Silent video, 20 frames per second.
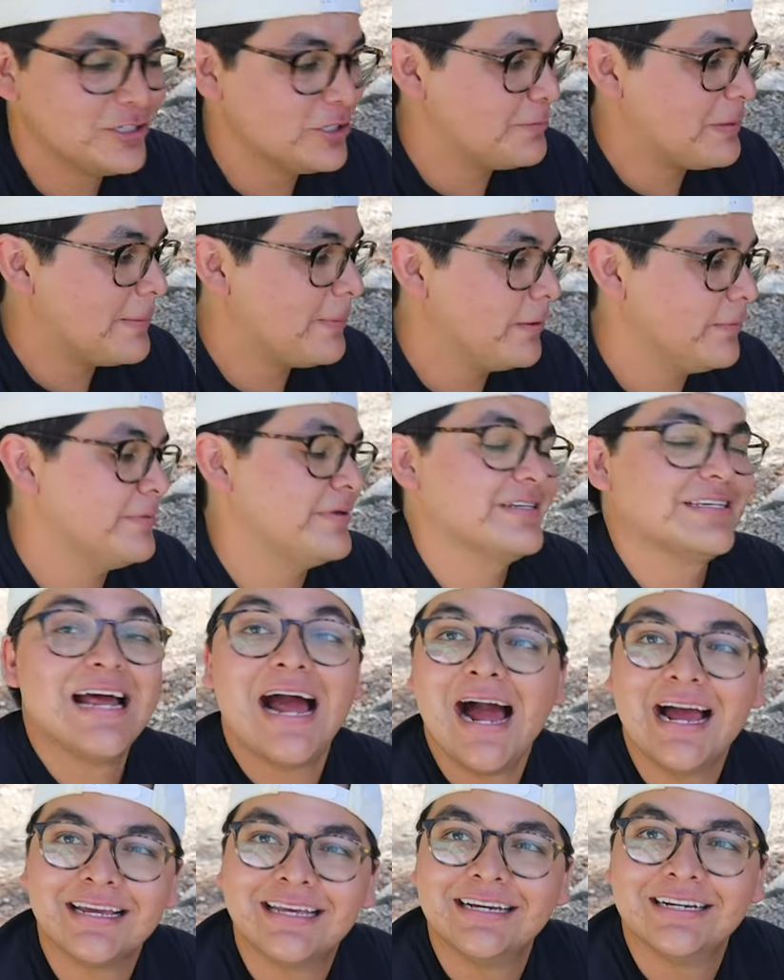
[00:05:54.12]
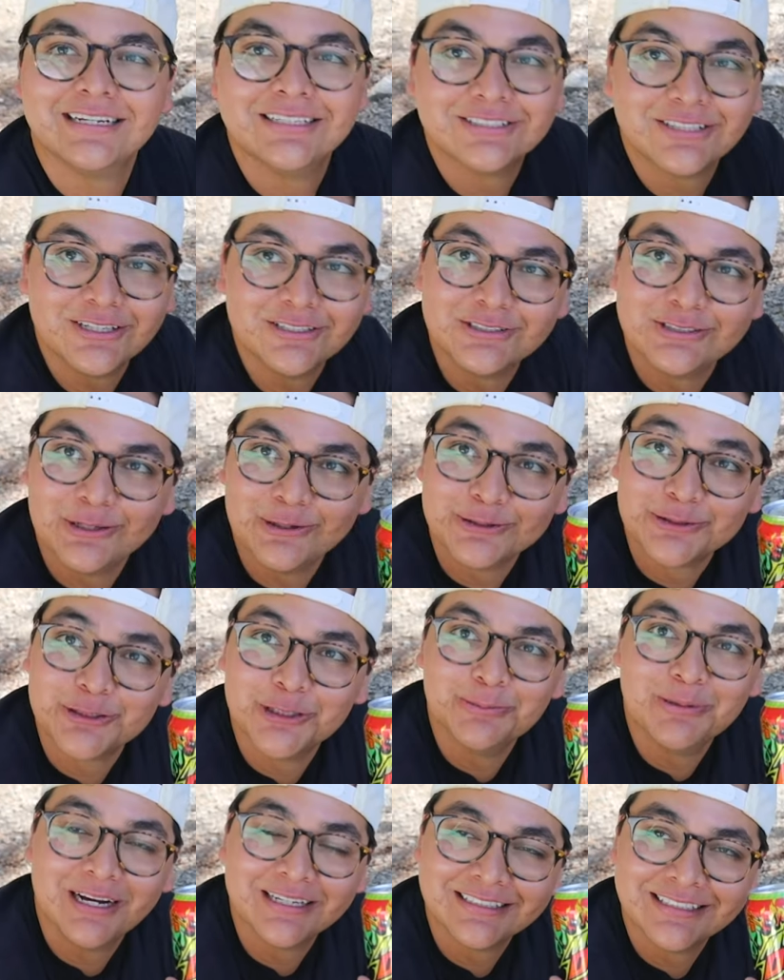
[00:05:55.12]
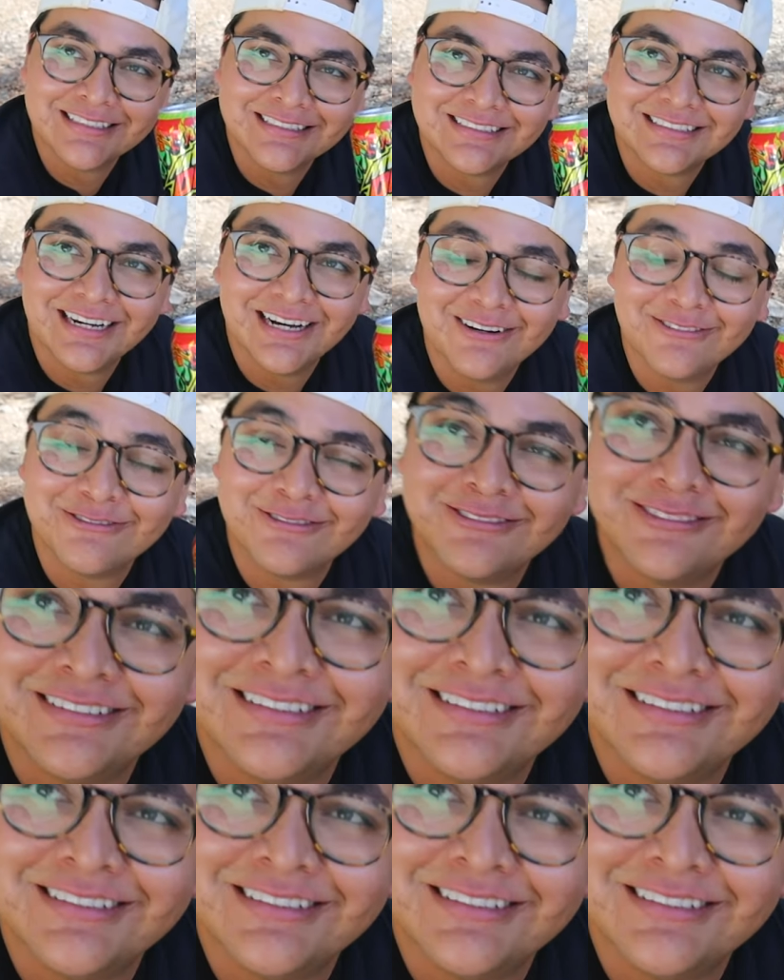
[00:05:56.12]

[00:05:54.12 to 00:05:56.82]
Dude, people have been tagging us on social about this stuff.